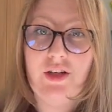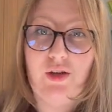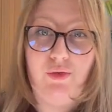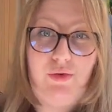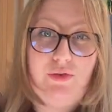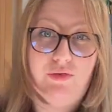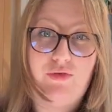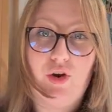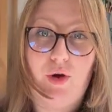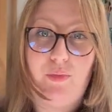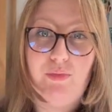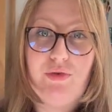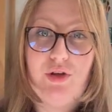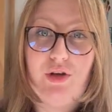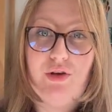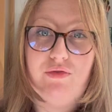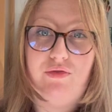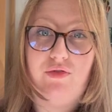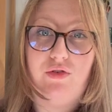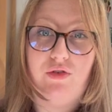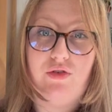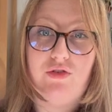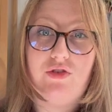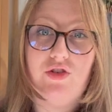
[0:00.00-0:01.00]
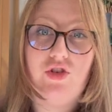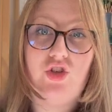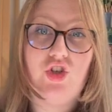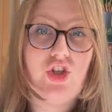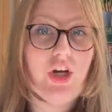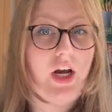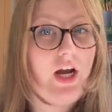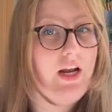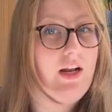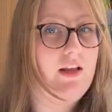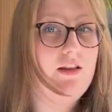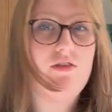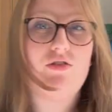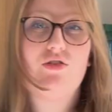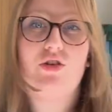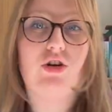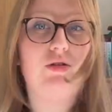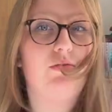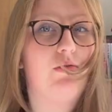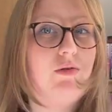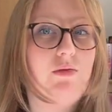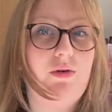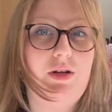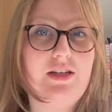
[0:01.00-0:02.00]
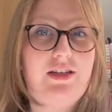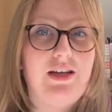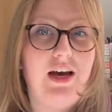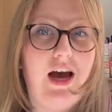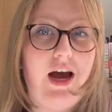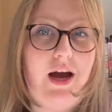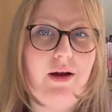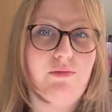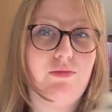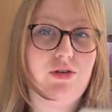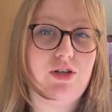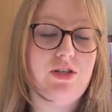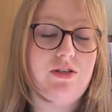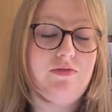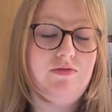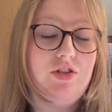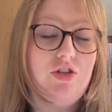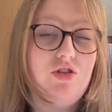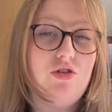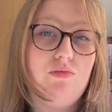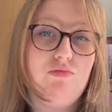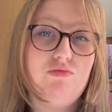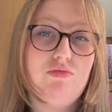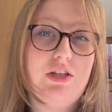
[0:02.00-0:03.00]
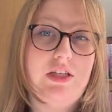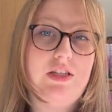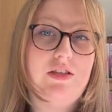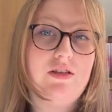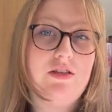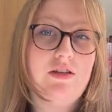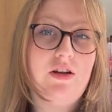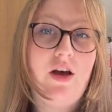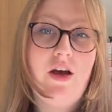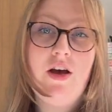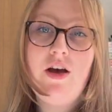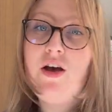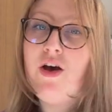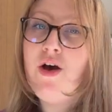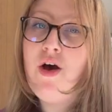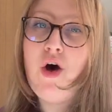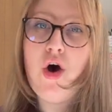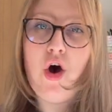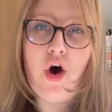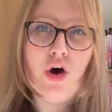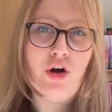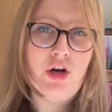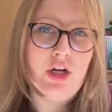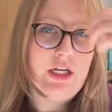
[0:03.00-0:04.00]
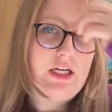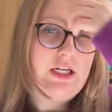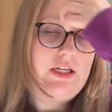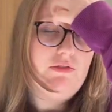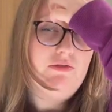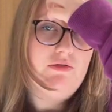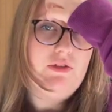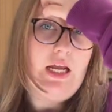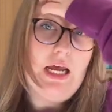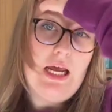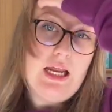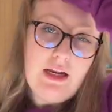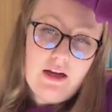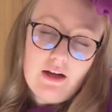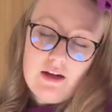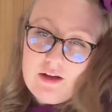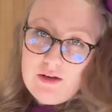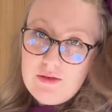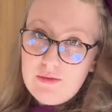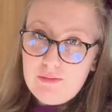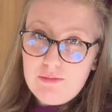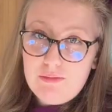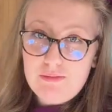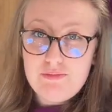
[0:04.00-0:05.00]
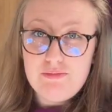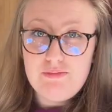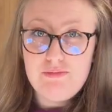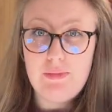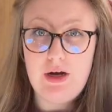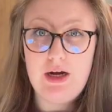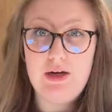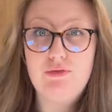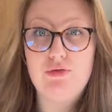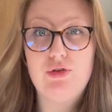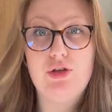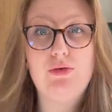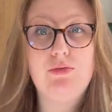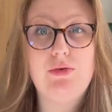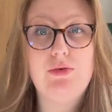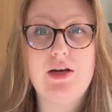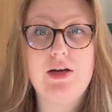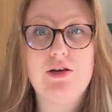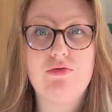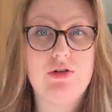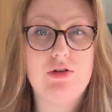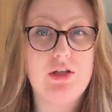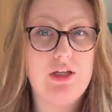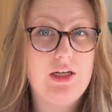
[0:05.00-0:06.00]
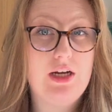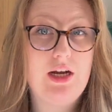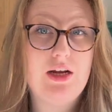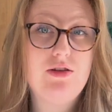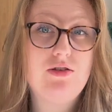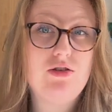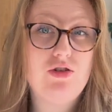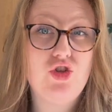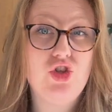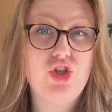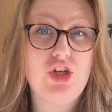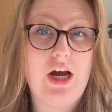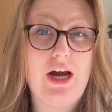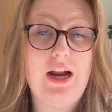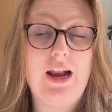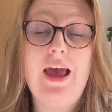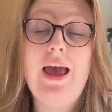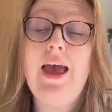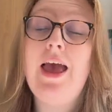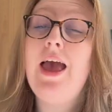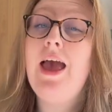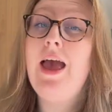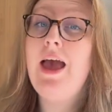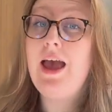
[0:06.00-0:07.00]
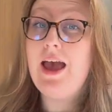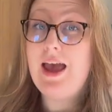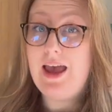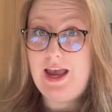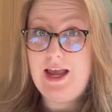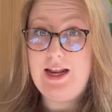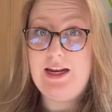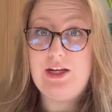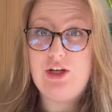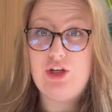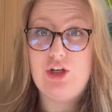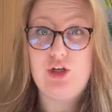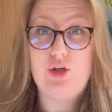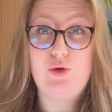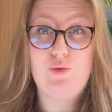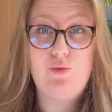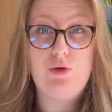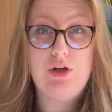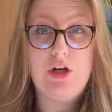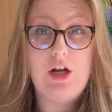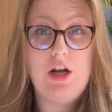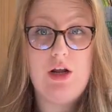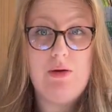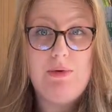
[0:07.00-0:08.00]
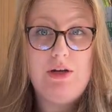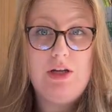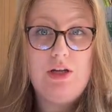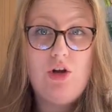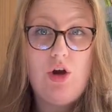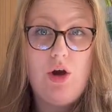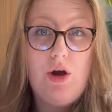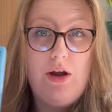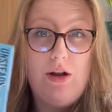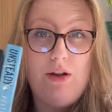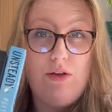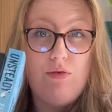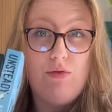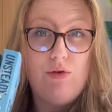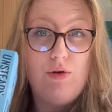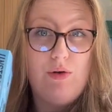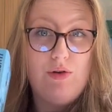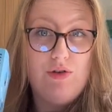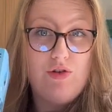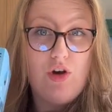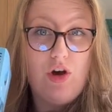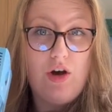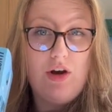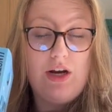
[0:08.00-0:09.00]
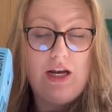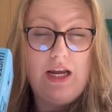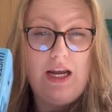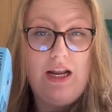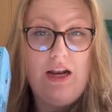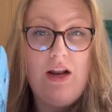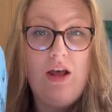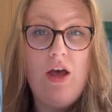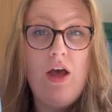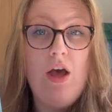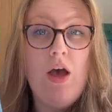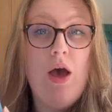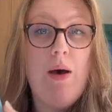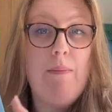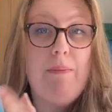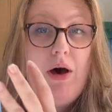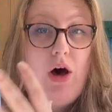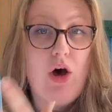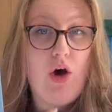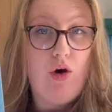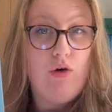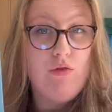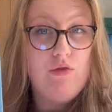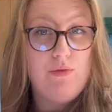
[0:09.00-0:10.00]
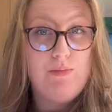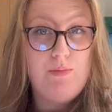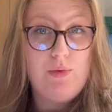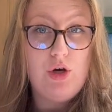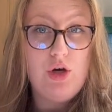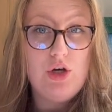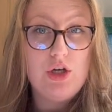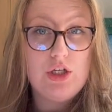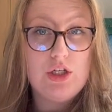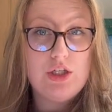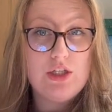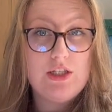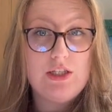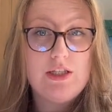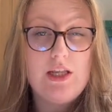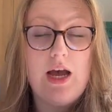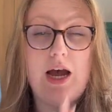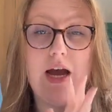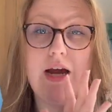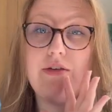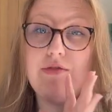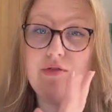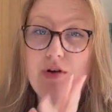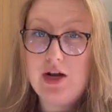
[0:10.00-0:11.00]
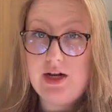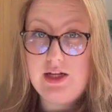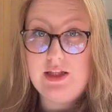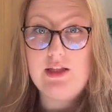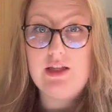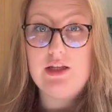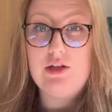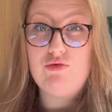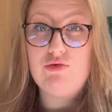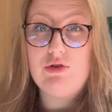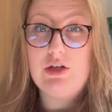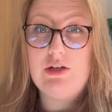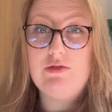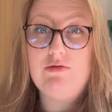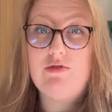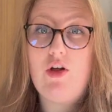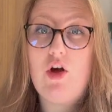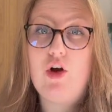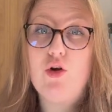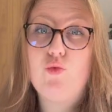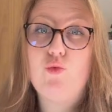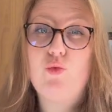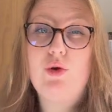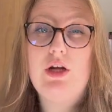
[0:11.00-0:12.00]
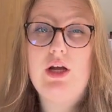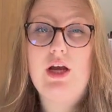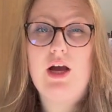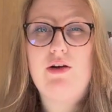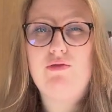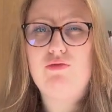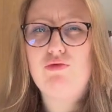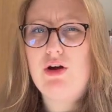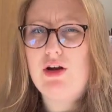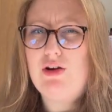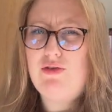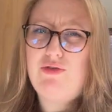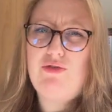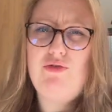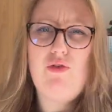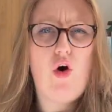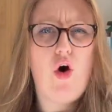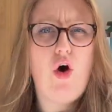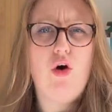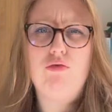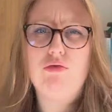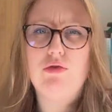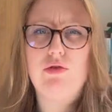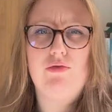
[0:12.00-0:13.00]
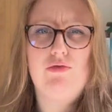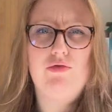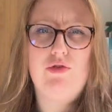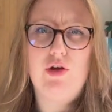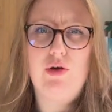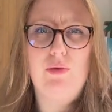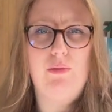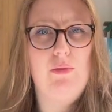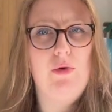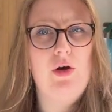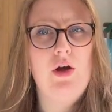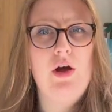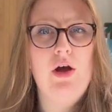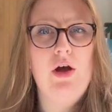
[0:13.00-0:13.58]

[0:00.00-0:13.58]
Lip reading: We've got beautiful sunshine at this current moment in time because for some reason on an evening my room gets really nice sunshine. Anywho, we're going to be going through and talking about all the books that I've read in this reading vlog. We have read 4 of them.